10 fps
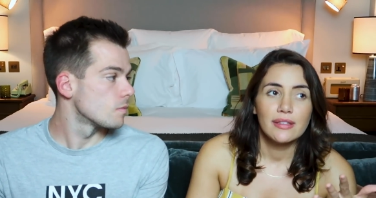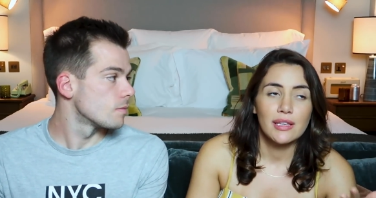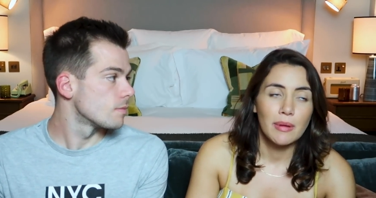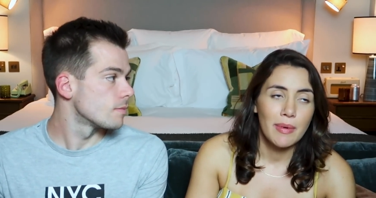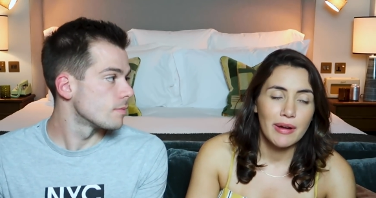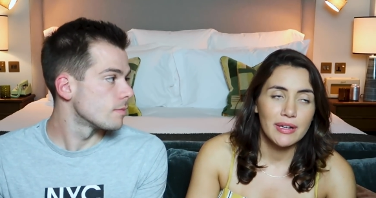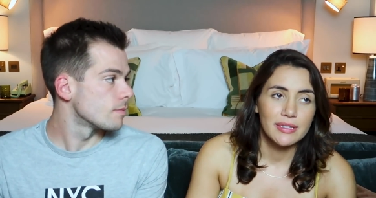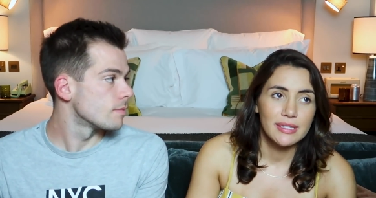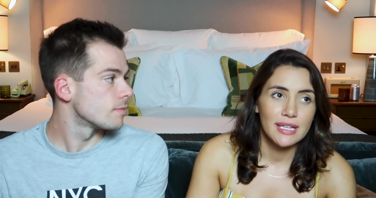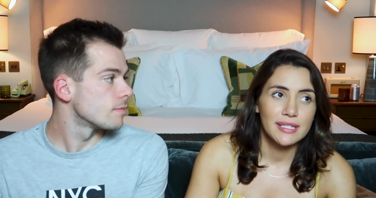Speaker 1: some
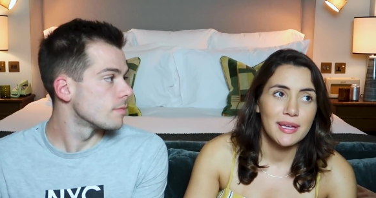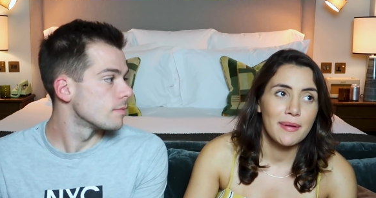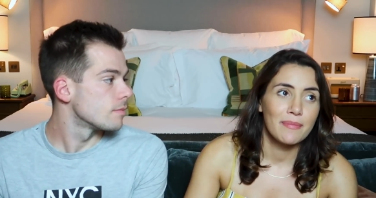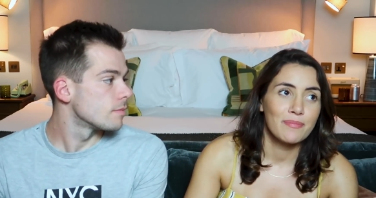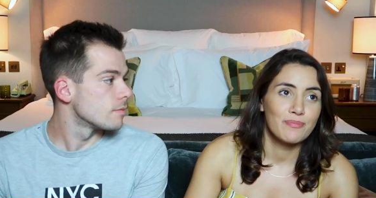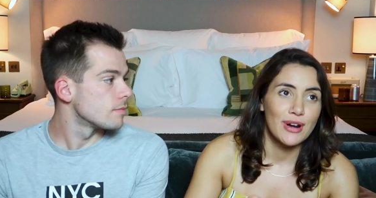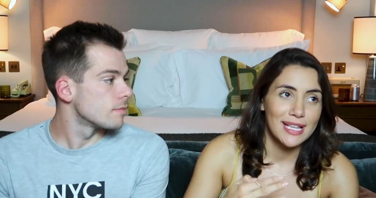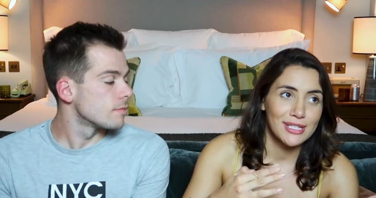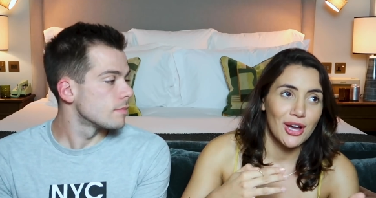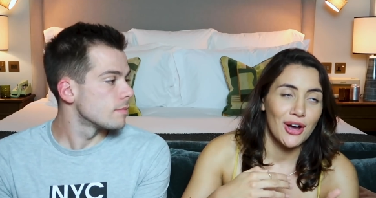Americans think that
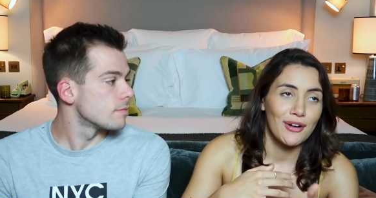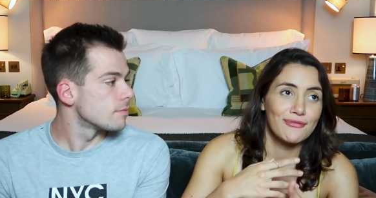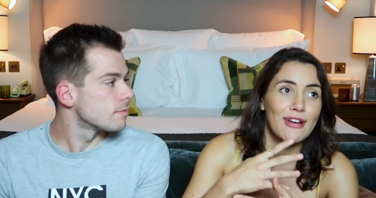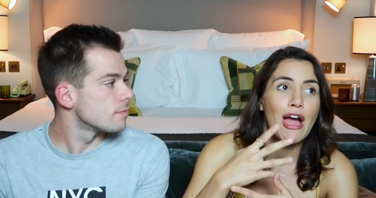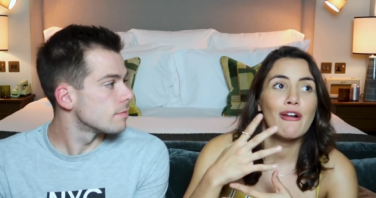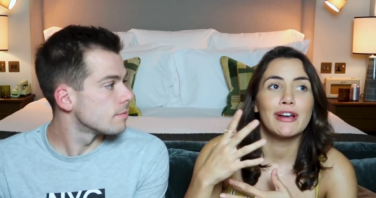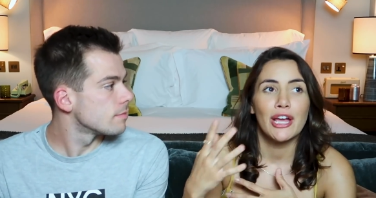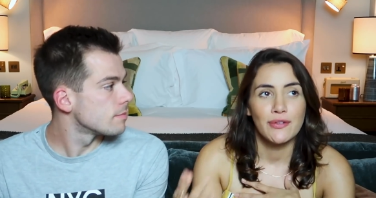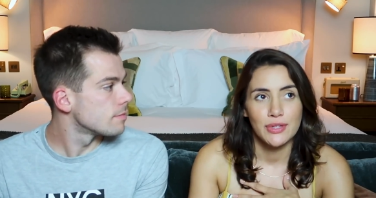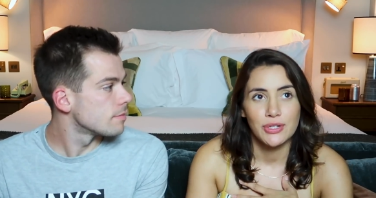Brits are
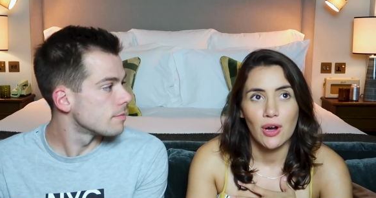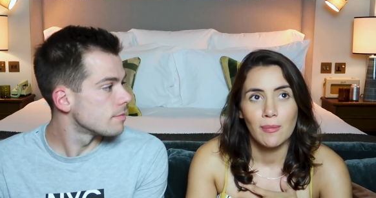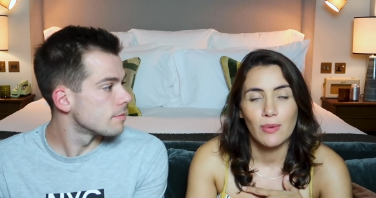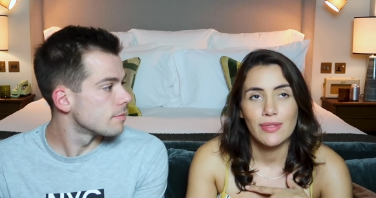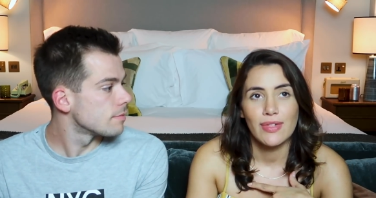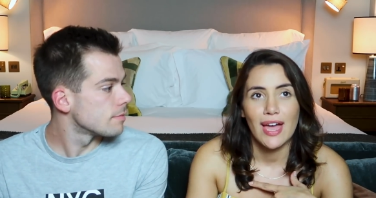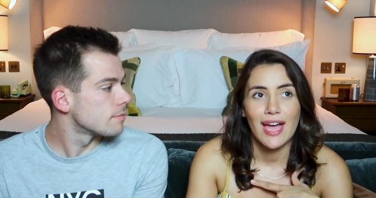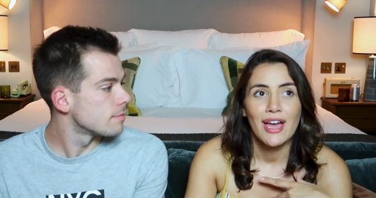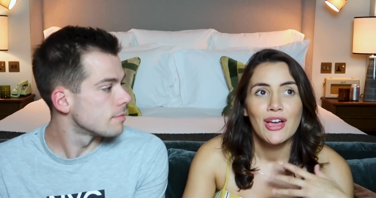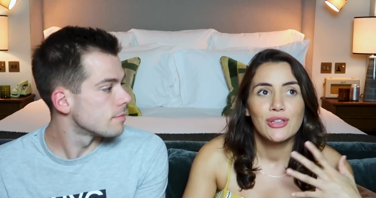very over the top with
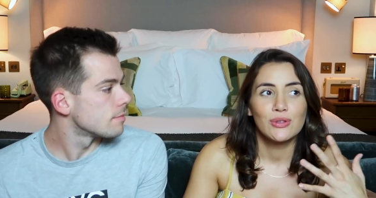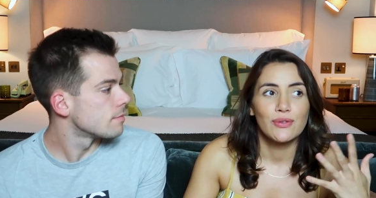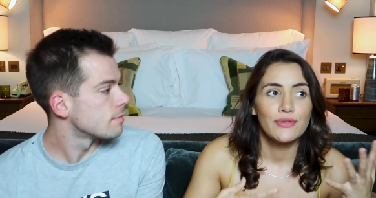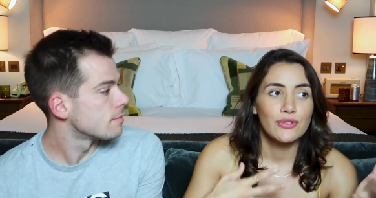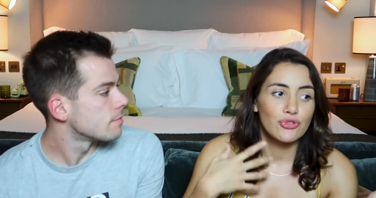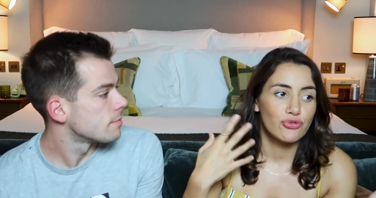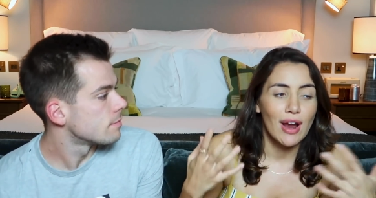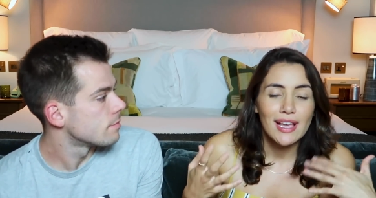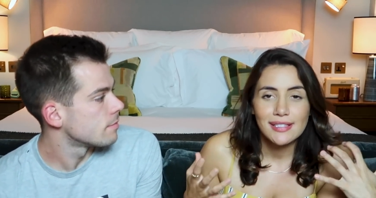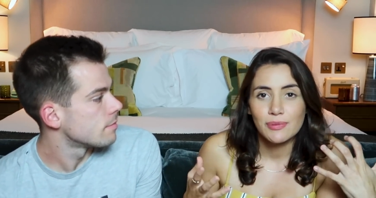their sort of
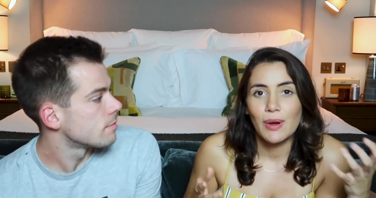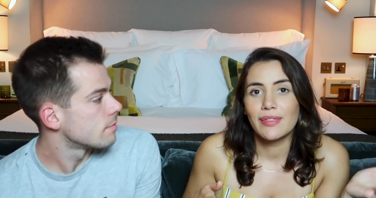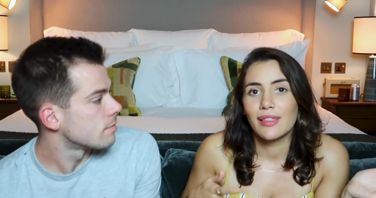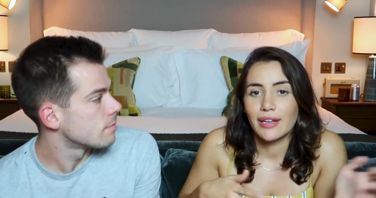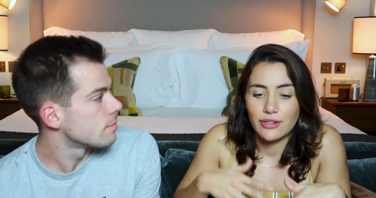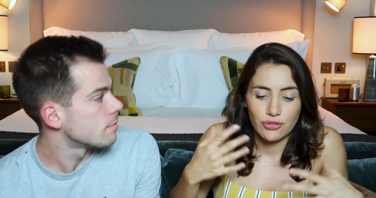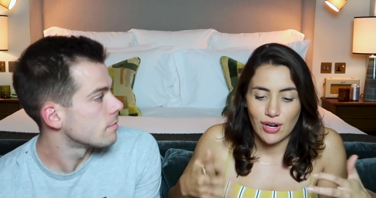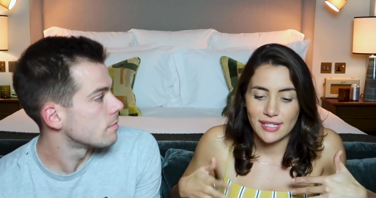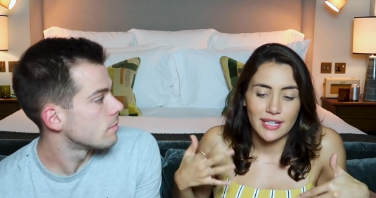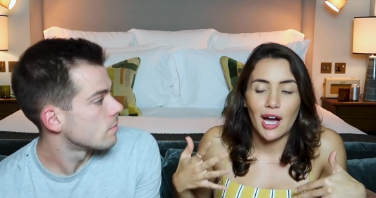dress when like
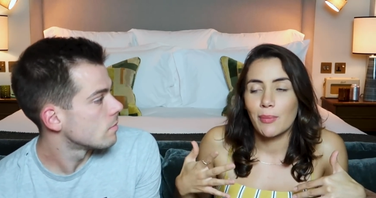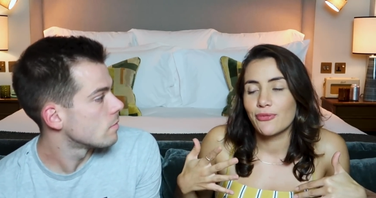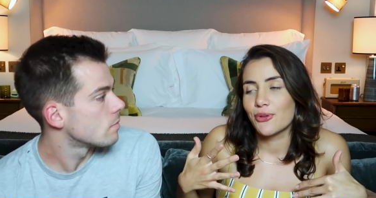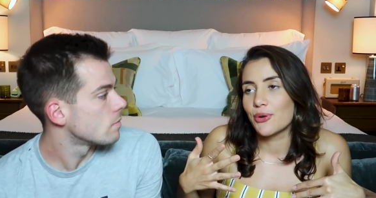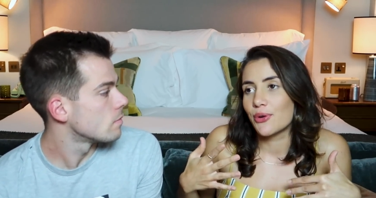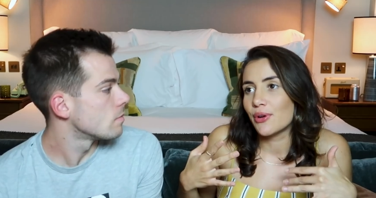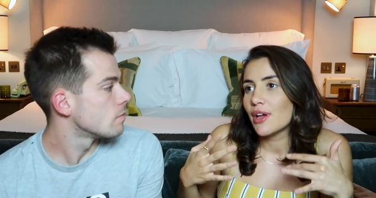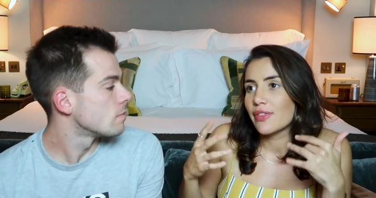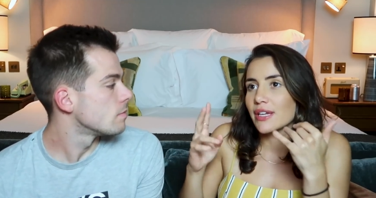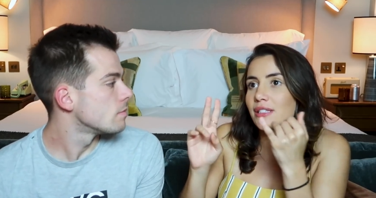dressing up for
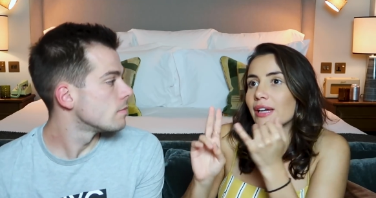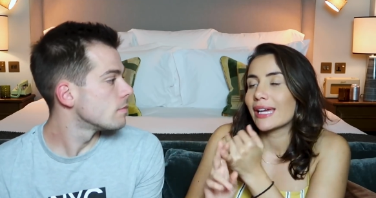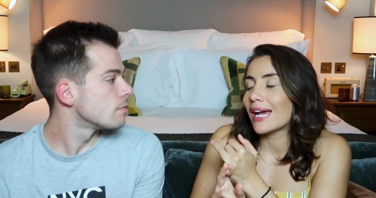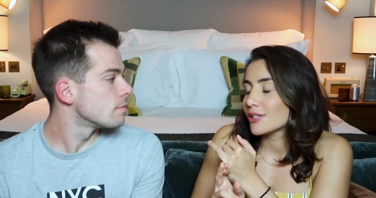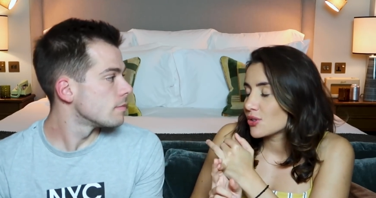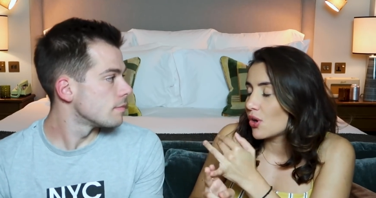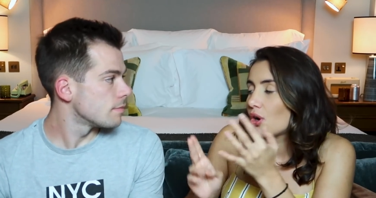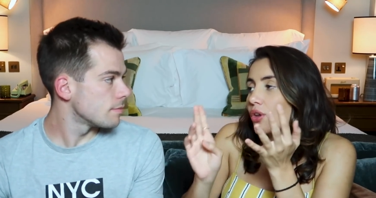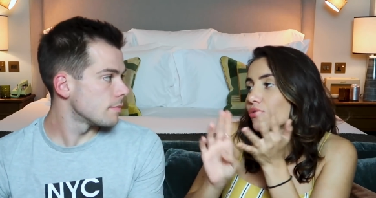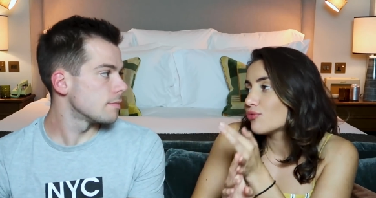things like
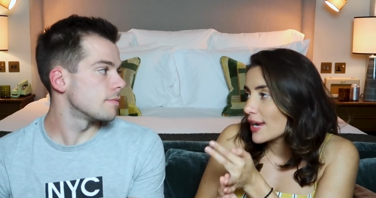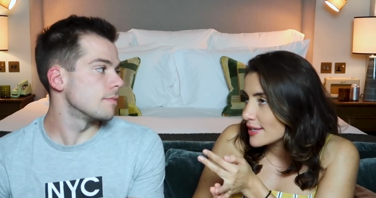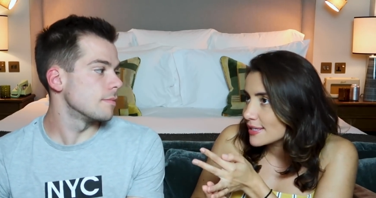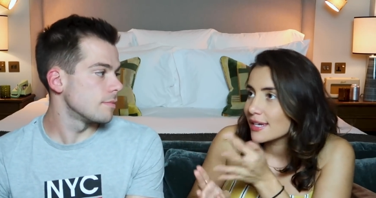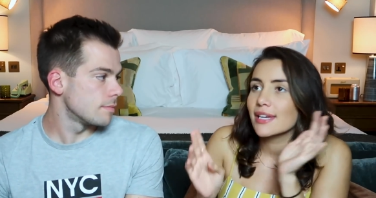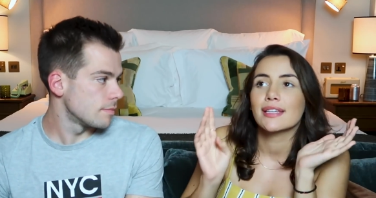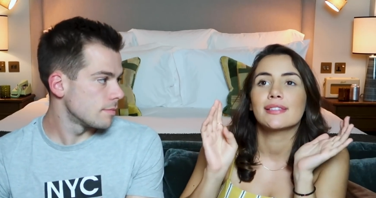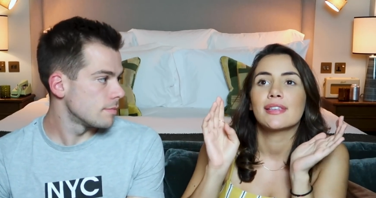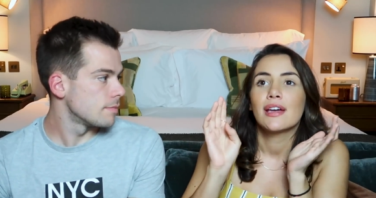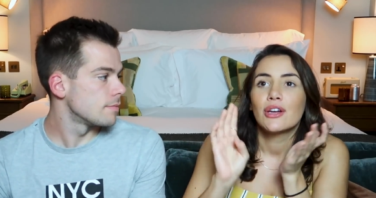Ascot, mm -hmm.
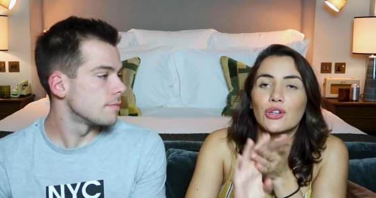races,